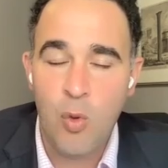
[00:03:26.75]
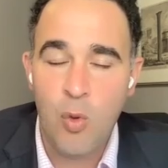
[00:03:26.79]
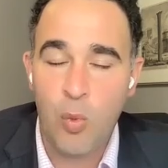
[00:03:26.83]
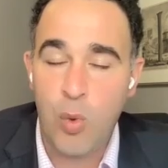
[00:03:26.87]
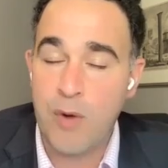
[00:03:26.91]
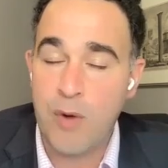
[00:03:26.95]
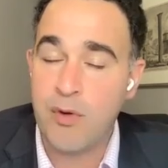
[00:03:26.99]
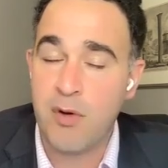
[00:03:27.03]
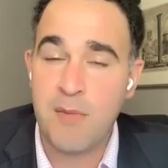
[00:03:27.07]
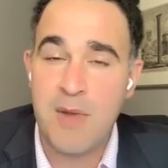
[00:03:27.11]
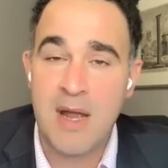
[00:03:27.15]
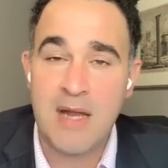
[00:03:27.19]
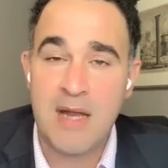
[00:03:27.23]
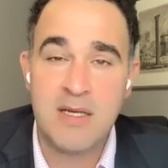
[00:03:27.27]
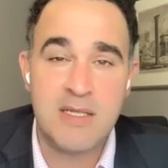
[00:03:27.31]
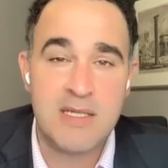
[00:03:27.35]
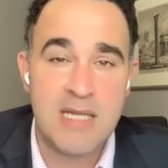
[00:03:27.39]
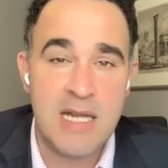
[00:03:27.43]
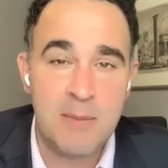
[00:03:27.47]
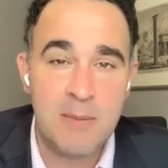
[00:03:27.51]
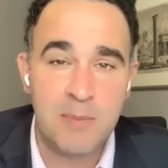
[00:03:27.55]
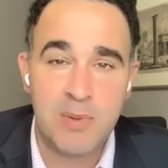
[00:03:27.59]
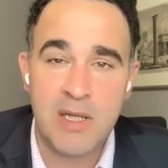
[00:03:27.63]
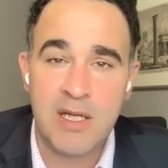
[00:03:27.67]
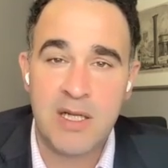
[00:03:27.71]
We remain
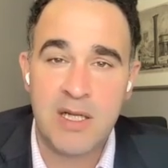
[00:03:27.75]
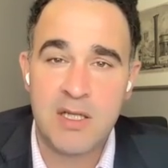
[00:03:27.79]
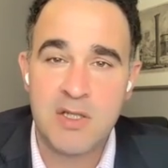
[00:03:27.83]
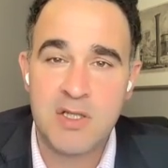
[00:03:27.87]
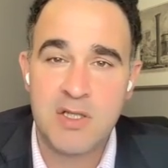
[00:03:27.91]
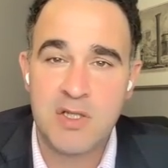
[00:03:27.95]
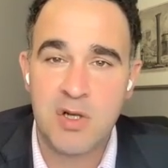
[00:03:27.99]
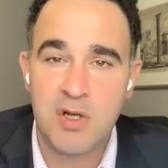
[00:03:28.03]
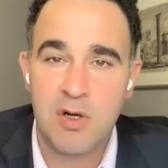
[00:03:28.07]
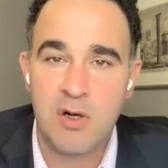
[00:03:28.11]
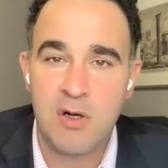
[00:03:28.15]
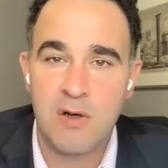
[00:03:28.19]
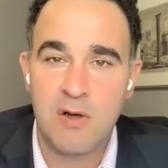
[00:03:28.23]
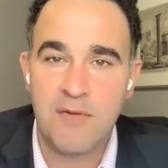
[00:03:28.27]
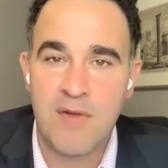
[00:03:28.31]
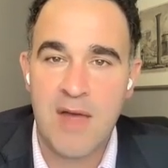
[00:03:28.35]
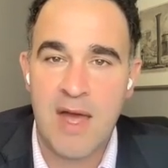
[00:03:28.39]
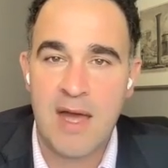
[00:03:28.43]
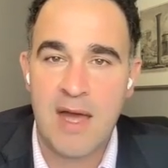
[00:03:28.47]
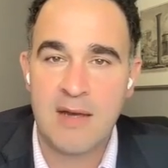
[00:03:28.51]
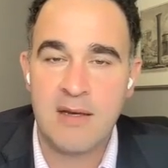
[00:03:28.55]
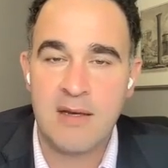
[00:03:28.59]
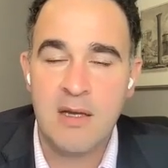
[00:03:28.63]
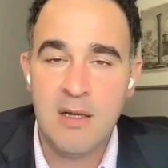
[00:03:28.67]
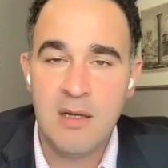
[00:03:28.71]
deeply concerned
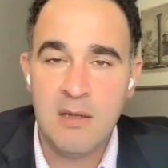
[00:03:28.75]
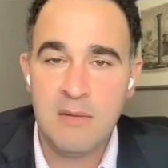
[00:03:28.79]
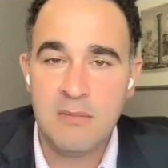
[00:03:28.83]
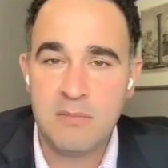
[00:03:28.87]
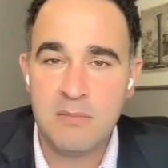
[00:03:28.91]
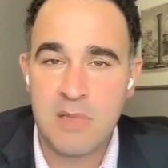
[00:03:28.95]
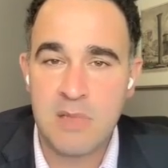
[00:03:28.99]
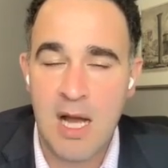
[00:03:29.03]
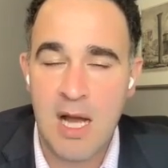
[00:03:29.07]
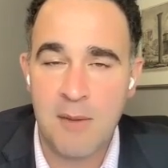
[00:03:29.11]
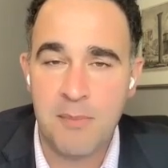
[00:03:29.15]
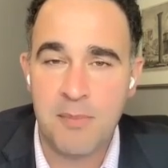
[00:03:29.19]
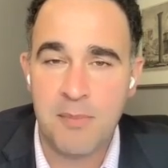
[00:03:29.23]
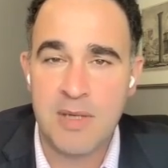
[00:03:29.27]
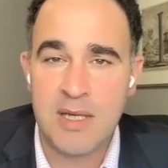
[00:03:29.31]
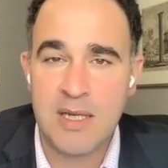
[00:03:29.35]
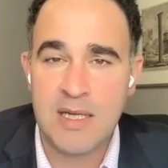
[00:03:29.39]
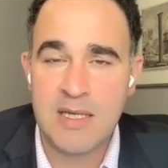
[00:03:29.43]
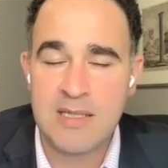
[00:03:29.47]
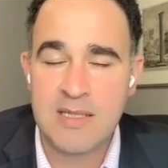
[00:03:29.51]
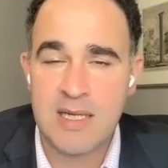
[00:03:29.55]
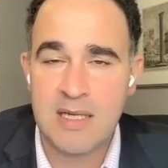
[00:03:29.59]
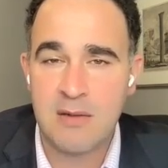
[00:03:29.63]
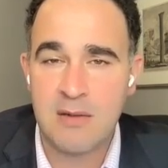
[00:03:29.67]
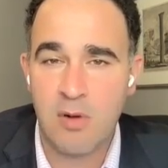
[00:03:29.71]
that
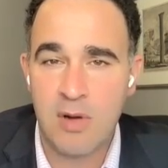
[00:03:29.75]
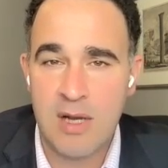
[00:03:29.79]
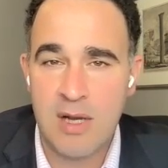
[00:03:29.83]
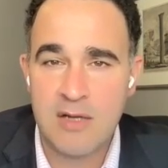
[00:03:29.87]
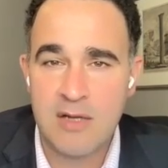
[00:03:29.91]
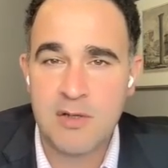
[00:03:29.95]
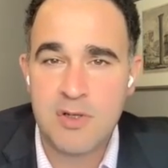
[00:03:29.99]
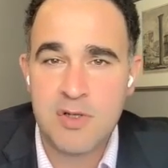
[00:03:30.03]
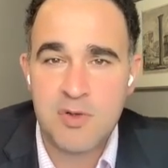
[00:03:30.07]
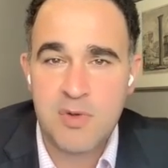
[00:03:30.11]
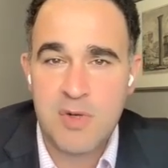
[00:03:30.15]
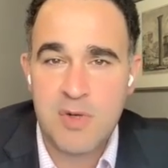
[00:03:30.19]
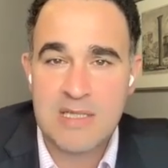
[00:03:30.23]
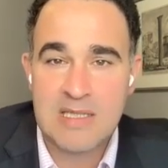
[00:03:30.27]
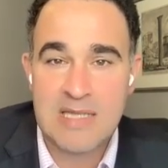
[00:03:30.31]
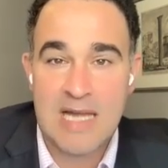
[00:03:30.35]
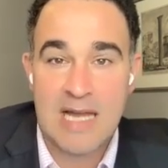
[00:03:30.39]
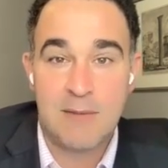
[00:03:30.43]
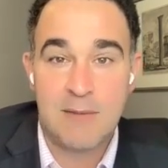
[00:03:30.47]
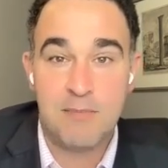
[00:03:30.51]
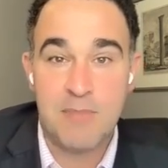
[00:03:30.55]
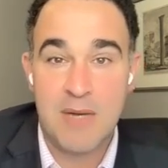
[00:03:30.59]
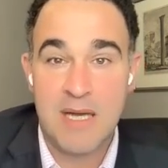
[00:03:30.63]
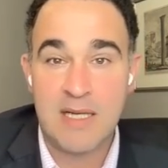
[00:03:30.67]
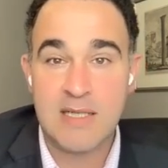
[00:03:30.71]
companies and industries
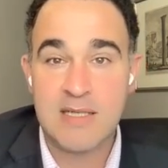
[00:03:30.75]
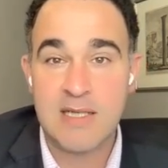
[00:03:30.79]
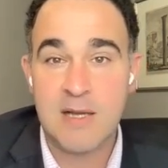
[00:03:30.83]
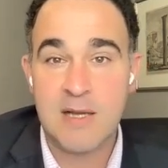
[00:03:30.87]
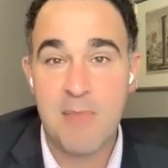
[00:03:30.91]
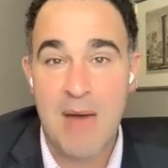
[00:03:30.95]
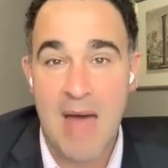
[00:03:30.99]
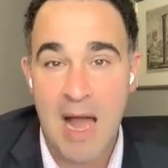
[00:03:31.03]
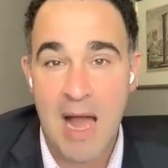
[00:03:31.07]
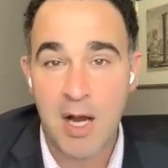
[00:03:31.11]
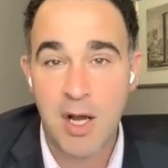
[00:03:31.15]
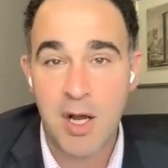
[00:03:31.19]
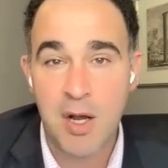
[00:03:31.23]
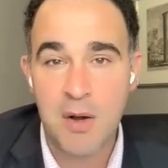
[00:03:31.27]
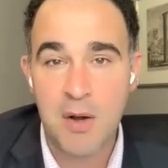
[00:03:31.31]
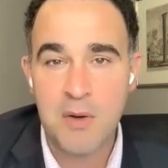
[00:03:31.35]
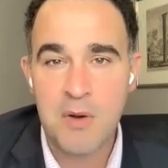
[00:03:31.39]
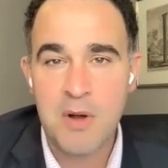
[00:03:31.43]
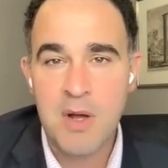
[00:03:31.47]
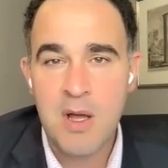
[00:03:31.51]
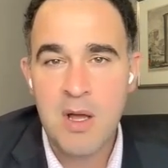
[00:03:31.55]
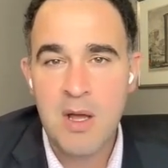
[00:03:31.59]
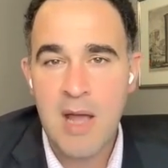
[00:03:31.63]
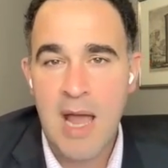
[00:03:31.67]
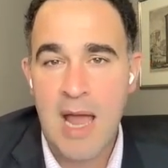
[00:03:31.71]
like big
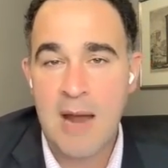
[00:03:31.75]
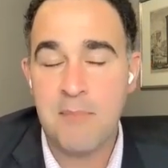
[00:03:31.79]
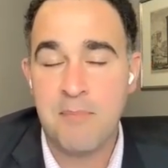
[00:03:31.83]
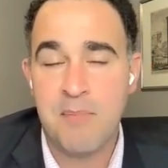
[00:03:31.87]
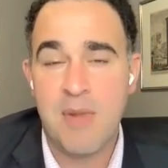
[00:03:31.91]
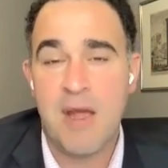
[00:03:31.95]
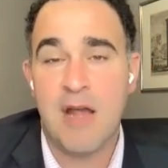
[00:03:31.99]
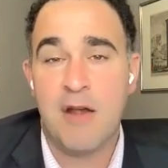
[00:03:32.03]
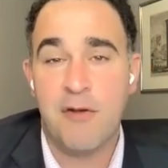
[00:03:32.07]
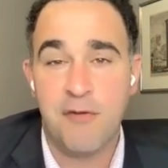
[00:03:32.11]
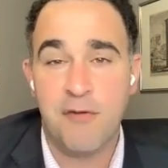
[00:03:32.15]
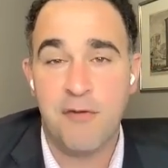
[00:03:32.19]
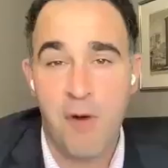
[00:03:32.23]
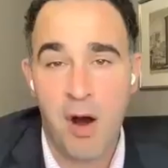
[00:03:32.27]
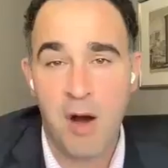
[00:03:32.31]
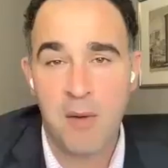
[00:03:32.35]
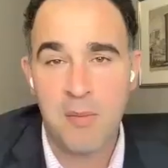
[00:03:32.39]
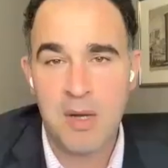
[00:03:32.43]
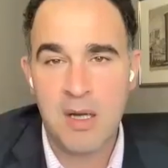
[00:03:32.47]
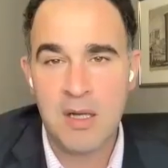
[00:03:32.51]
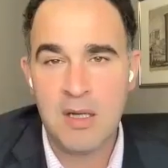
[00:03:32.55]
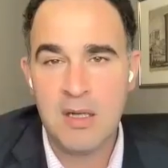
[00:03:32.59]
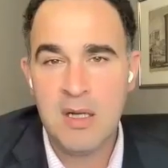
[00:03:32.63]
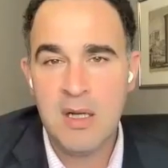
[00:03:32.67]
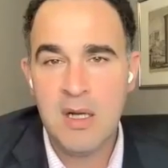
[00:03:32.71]
tobacco and big
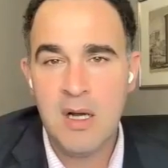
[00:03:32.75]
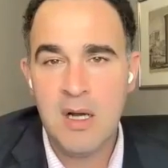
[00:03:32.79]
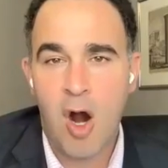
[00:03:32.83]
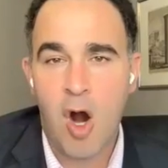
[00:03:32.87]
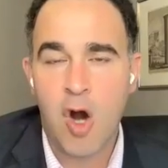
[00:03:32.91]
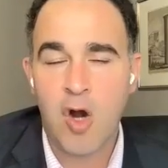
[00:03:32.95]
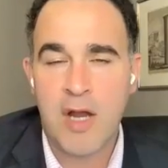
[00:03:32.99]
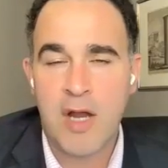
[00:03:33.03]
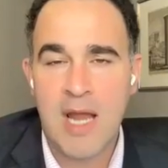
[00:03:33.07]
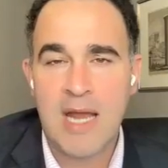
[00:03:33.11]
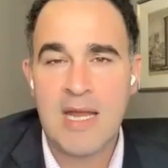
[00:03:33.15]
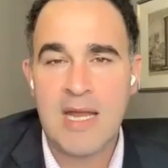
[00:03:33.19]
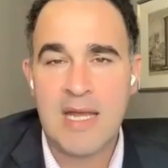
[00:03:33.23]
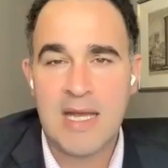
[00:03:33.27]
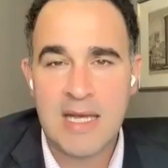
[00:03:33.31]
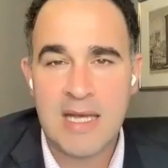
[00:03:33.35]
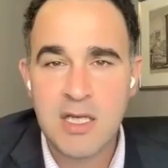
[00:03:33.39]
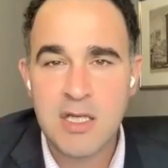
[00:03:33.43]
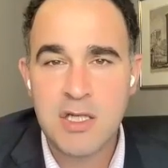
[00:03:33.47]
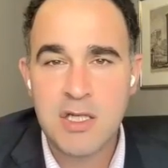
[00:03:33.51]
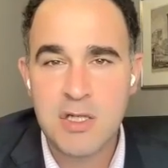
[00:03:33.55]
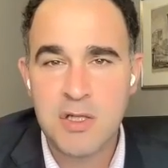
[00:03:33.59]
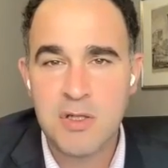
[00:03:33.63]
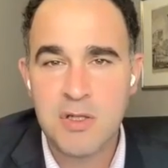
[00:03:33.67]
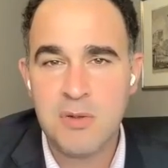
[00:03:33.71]
pharma are getting
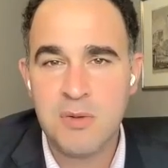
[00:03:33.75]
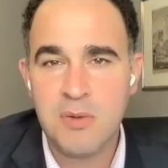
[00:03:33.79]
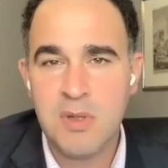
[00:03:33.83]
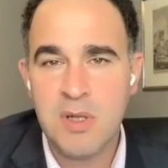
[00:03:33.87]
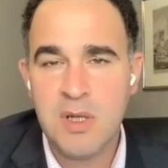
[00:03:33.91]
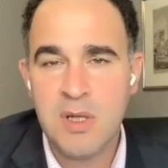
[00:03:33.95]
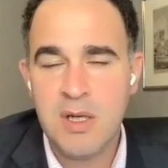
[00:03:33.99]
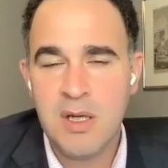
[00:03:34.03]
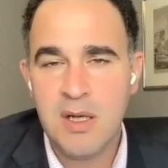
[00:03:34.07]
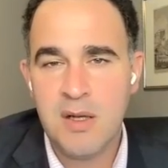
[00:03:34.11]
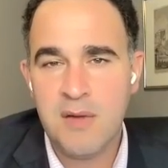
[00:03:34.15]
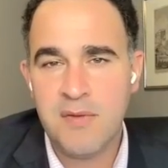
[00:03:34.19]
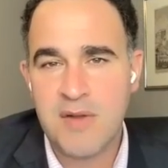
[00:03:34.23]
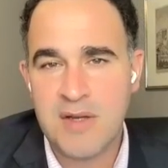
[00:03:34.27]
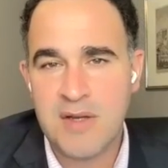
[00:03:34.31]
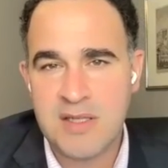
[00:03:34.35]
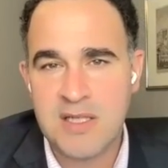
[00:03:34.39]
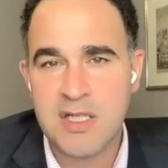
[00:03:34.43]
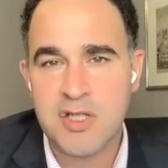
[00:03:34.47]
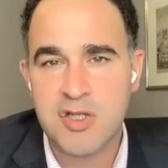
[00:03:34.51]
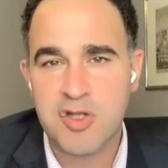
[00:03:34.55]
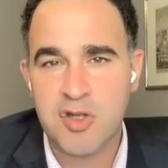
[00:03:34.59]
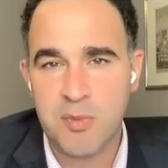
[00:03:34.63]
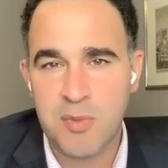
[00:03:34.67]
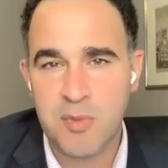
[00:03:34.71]
into the
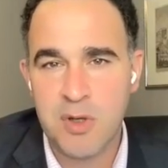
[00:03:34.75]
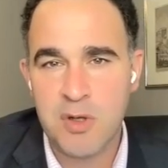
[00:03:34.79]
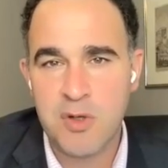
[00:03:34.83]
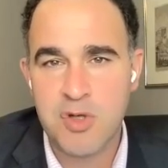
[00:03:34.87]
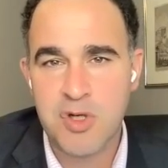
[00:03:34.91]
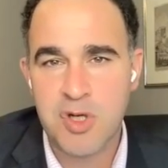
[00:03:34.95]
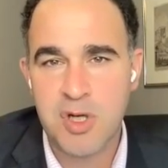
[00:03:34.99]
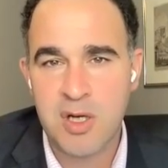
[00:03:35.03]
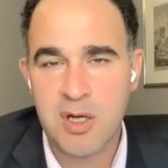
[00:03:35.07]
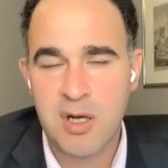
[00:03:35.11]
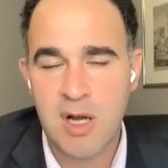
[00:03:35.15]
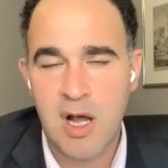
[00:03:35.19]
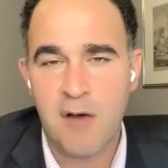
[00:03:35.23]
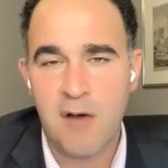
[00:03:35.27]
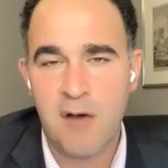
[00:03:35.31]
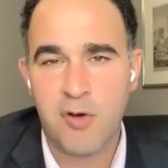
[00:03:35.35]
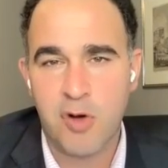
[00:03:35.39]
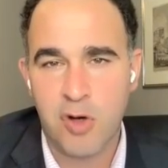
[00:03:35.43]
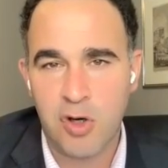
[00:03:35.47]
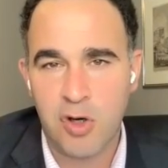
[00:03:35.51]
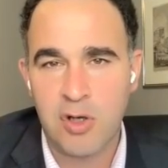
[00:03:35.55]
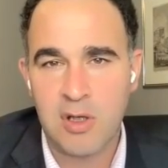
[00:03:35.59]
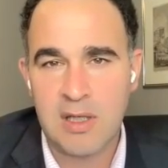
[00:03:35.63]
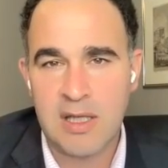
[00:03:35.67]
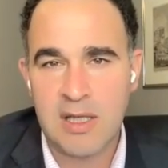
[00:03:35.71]
distribution of
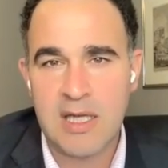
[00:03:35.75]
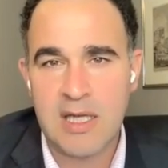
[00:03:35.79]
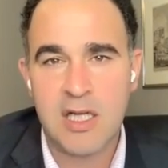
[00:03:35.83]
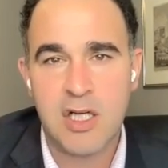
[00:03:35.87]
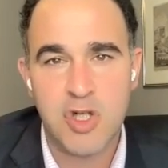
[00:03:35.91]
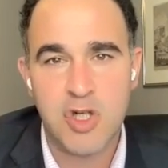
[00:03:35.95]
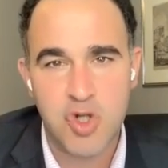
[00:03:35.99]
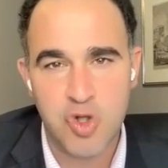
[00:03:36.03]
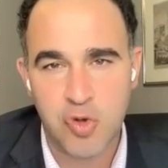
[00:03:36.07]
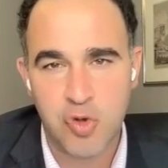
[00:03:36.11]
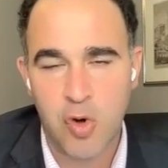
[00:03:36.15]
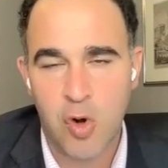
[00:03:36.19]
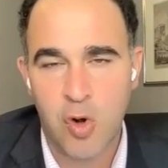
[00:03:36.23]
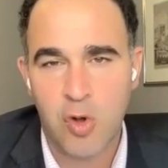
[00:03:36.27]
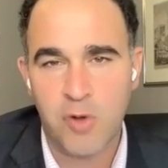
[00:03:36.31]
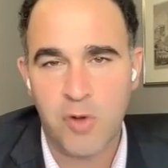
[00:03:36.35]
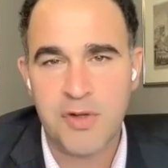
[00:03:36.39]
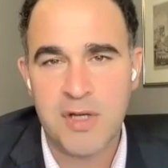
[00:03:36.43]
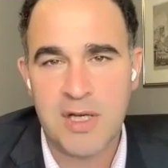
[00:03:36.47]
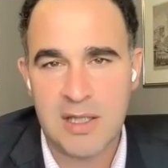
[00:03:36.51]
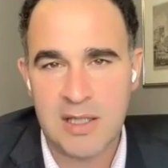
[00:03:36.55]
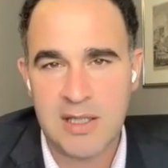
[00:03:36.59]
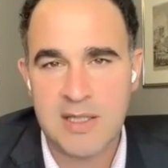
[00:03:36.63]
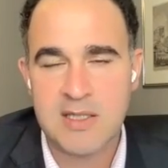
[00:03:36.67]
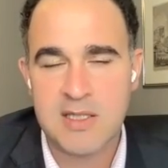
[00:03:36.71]
currently
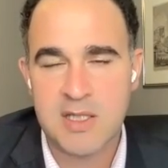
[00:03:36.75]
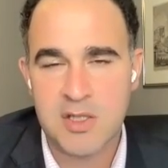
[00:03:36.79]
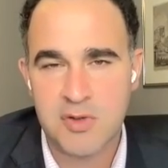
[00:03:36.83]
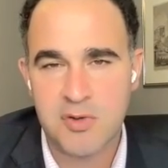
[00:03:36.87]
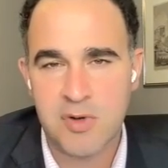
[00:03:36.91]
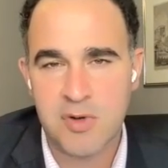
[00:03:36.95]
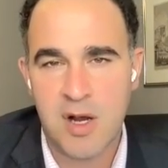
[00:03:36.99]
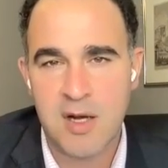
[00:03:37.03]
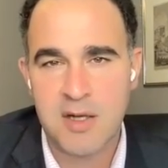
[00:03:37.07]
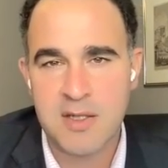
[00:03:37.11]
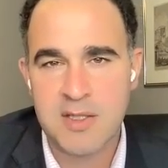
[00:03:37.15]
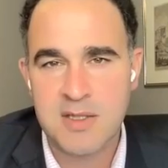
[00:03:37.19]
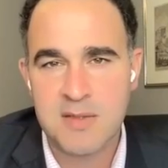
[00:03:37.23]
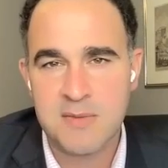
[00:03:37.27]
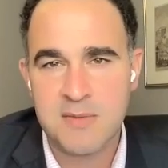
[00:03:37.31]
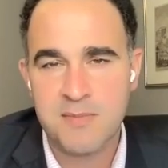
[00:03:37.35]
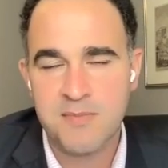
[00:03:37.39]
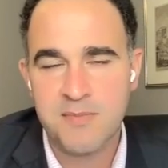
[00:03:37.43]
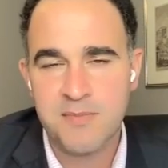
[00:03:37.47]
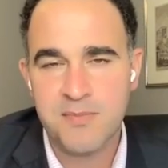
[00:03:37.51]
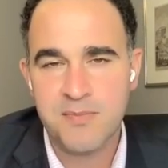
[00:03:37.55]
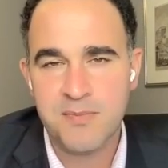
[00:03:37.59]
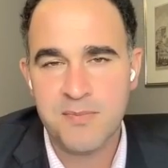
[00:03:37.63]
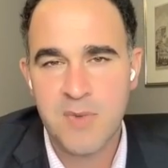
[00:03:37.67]
controlled illicit drugs.